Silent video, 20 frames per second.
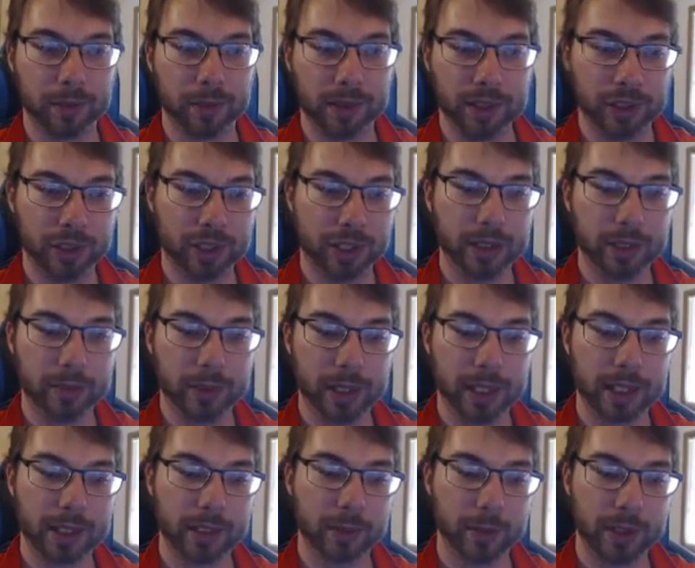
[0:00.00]
Magician
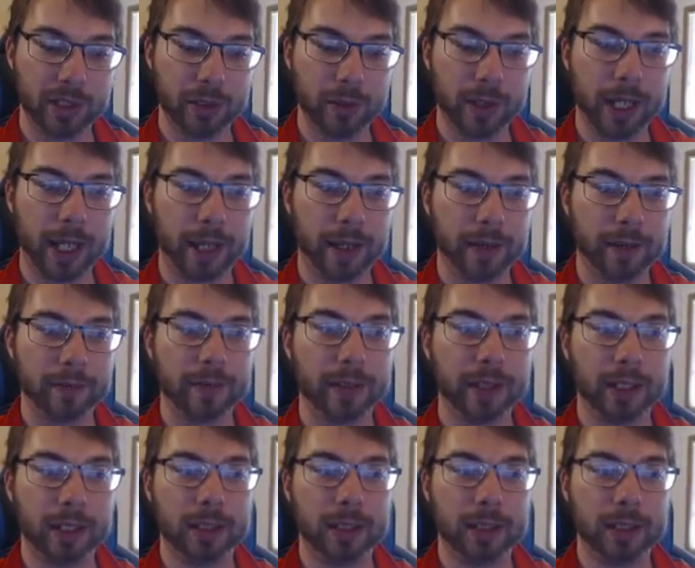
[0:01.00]
because we do have